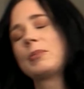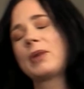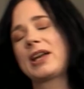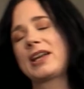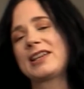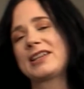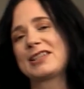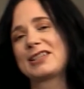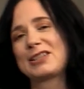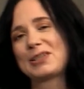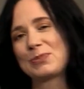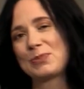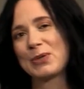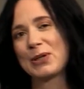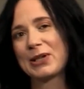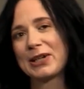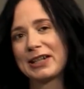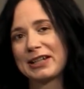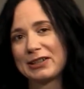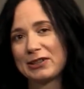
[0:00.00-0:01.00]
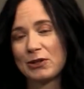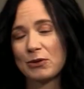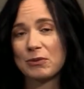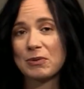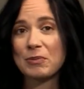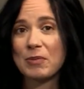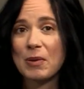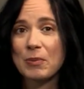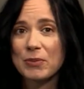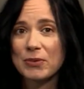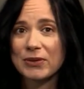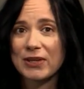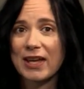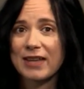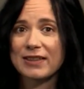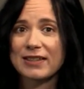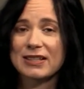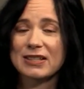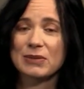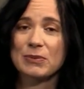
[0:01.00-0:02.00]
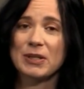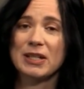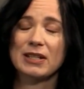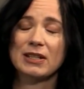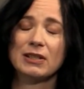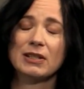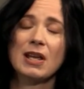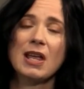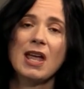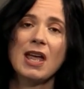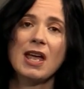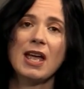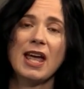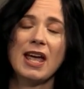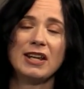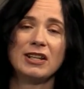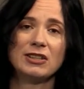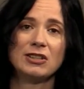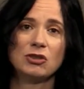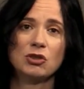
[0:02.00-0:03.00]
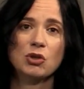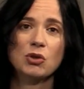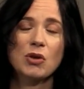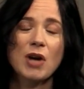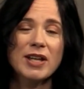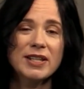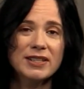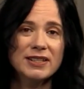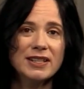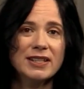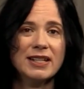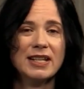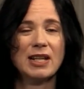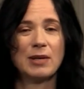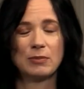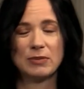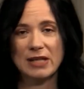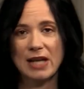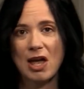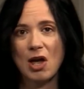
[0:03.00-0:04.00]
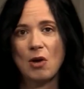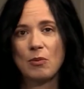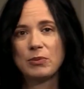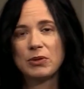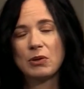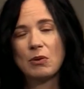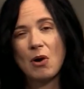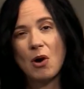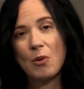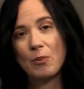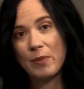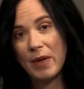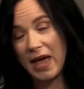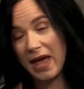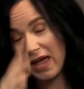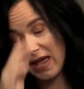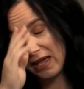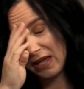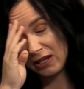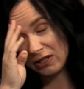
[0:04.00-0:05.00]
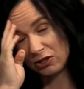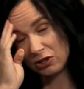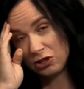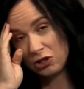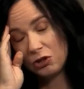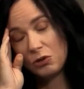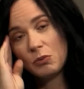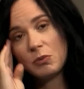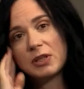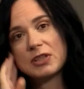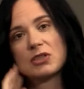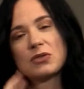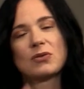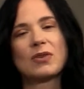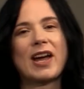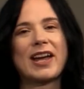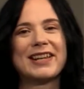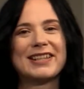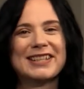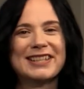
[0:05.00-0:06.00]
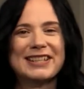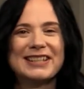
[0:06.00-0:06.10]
by His Spirit. Remember that this week and, and trust in Him to help you obey and do what's right.